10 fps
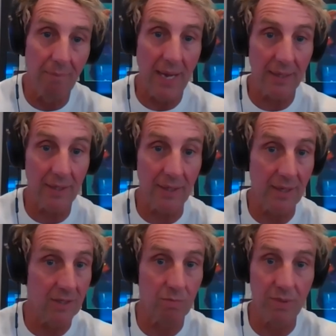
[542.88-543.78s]
magnet
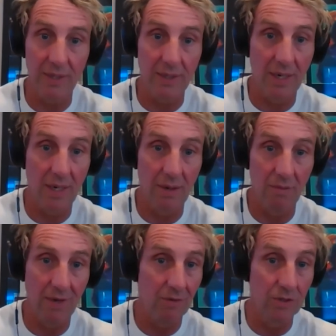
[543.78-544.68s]
has been uh,
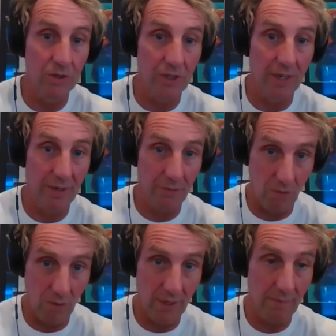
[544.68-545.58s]
revolutionary
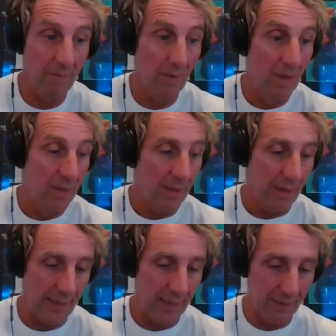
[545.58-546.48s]
for it.
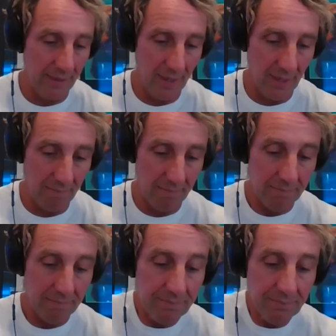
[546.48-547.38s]
And um,
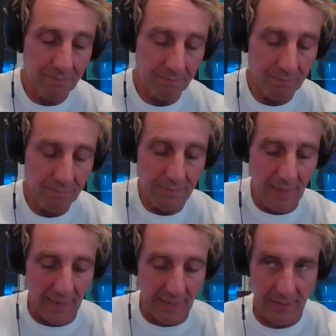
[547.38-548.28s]

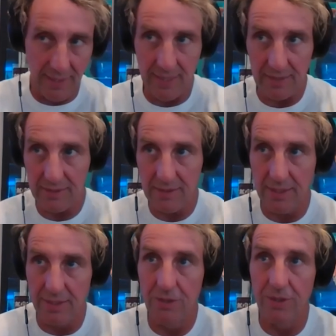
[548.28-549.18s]
as has
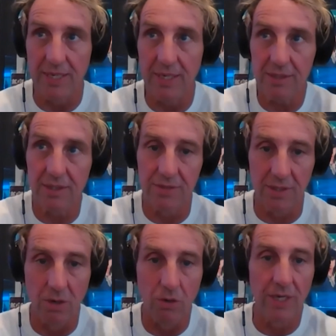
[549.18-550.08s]
the new adhesives that
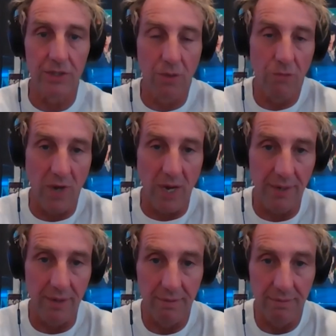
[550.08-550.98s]
don't catch on
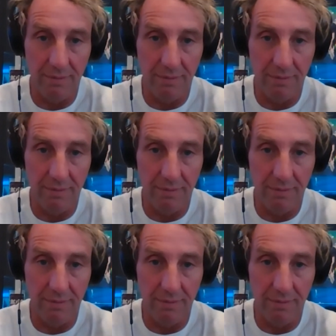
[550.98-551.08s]
fire